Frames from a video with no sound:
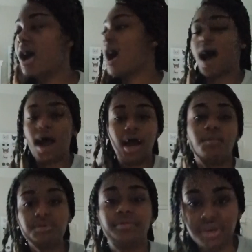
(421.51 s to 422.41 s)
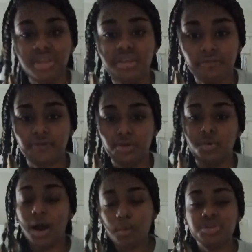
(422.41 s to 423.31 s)
I wanna be there for you.
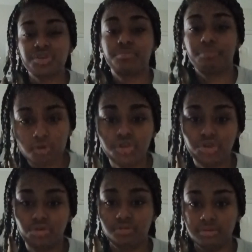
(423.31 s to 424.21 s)
I wanna support you.